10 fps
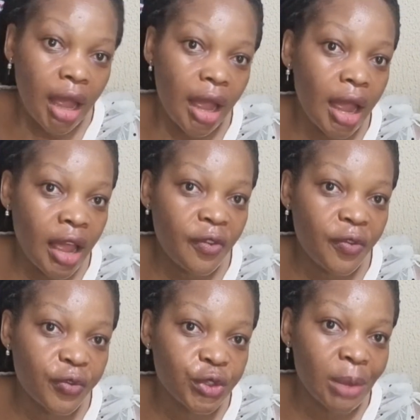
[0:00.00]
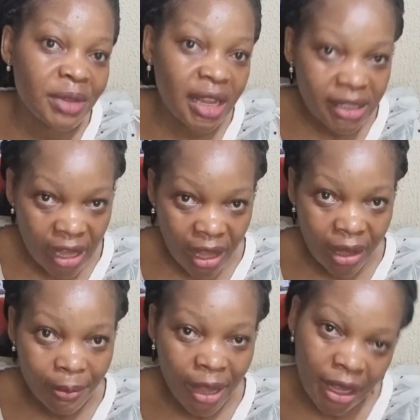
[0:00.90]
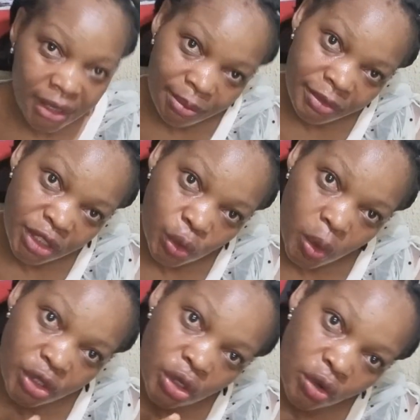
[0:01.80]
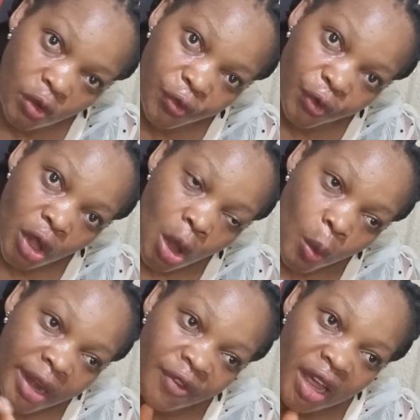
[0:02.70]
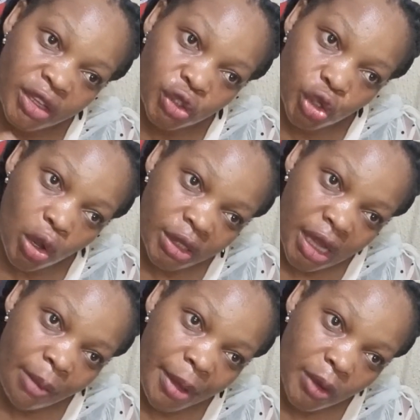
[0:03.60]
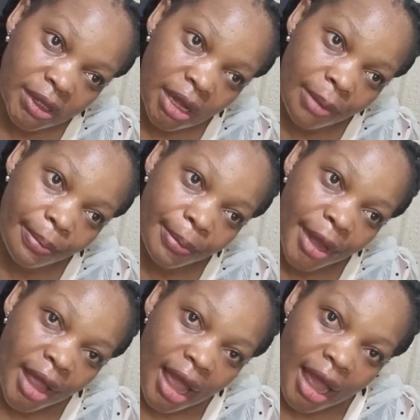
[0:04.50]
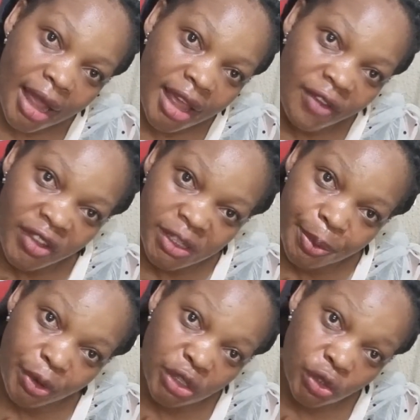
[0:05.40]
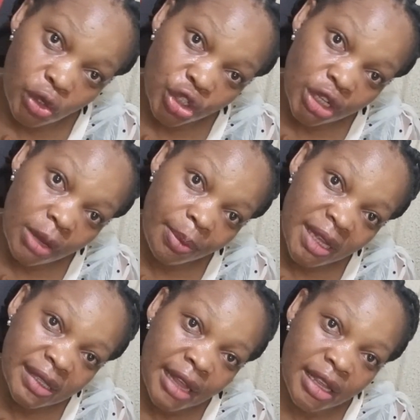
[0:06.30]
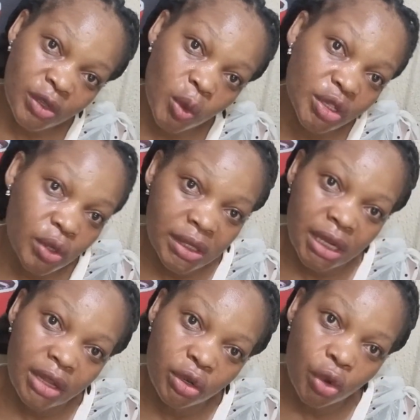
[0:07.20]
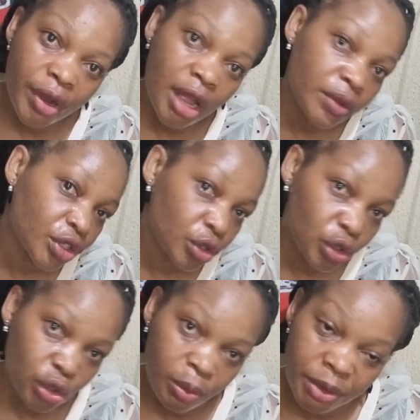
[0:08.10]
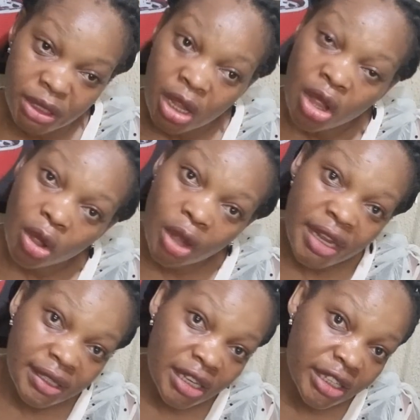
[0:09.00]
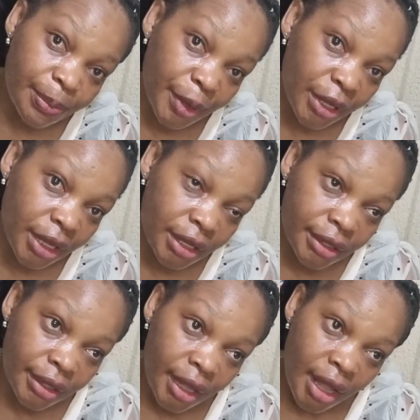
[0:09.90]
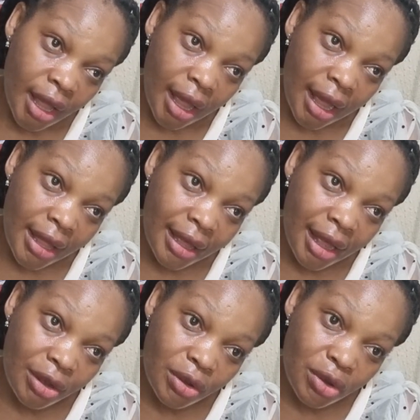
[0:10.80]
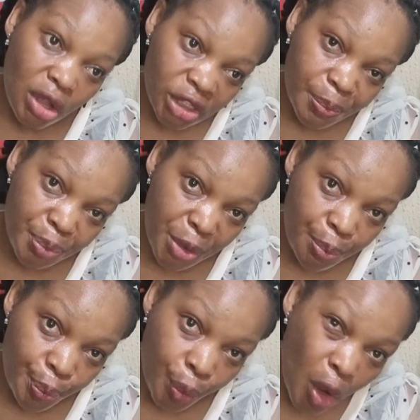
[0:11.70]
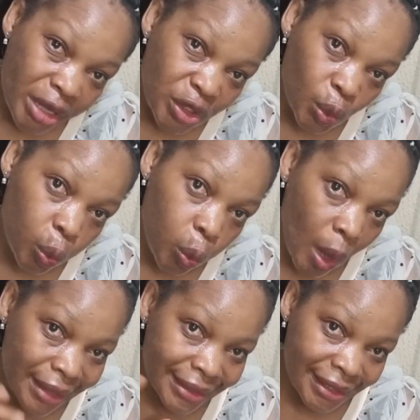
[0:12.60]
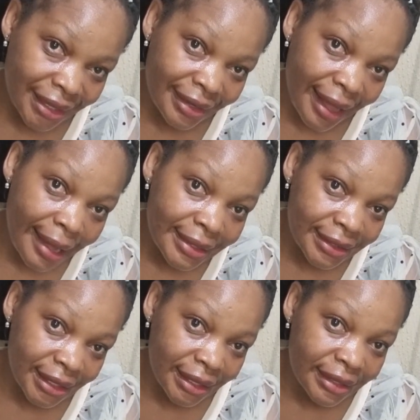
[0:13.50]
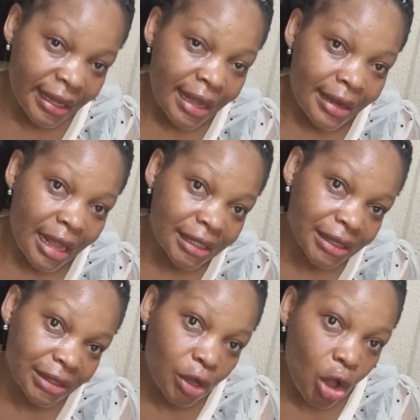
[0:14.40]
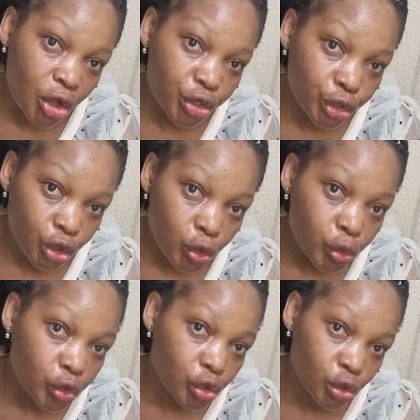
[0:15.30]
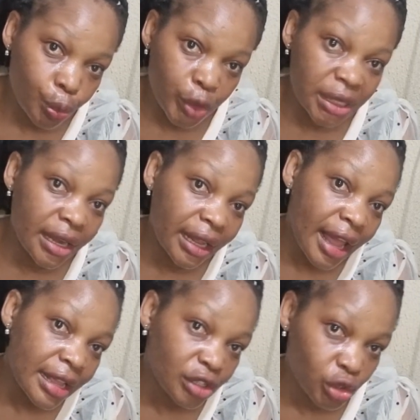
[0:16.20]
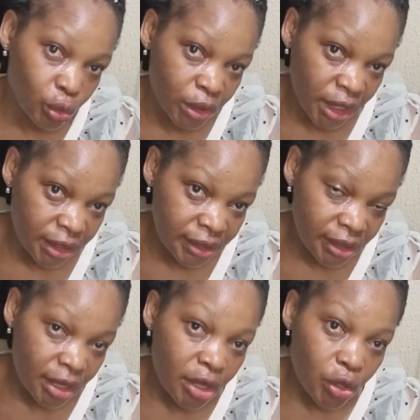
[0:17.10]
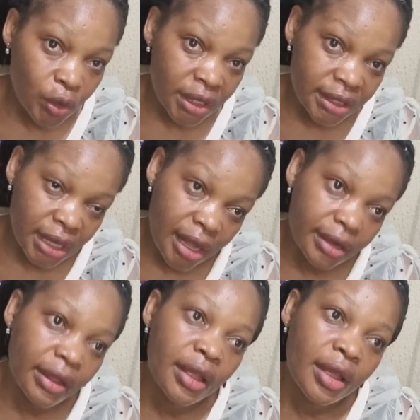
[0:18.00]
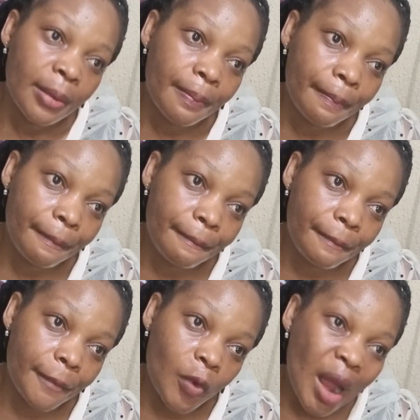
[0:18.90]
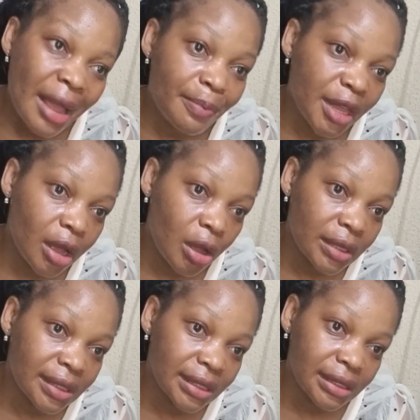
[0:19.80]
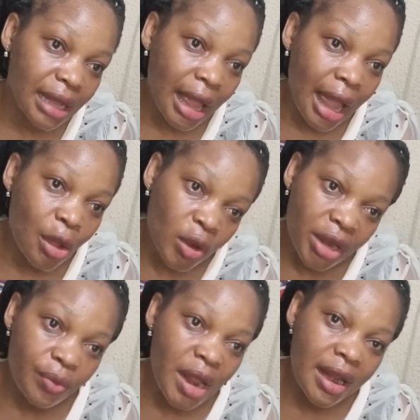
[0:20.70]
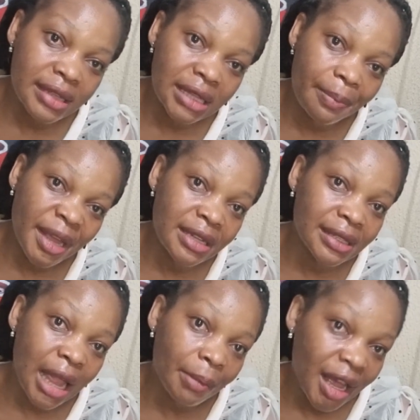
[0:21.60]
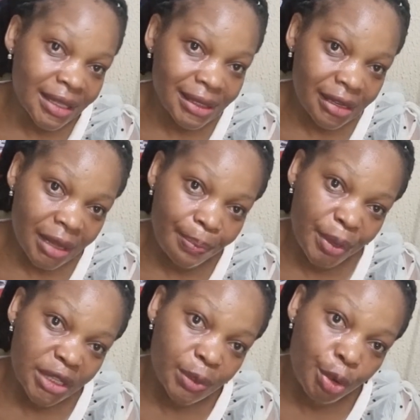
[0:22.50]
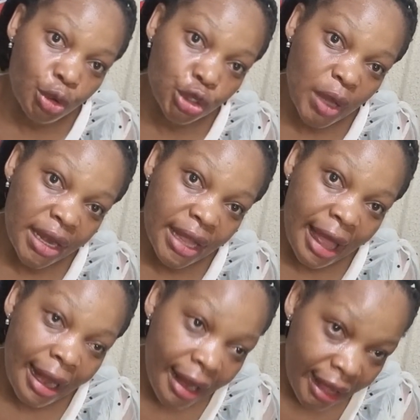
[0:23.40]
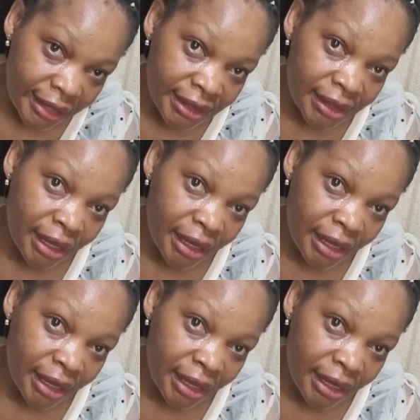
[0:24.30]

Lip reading: I have sometimes had this question of, whenever I talked about I have experienced such in the past, I get questions like, Gloria, how did you stop it? Honestly speaking, I cannot pinpoint one thing I did that God used to put an end to that. You understand? Why? Because I only realized that by the time I started being spiritually alert,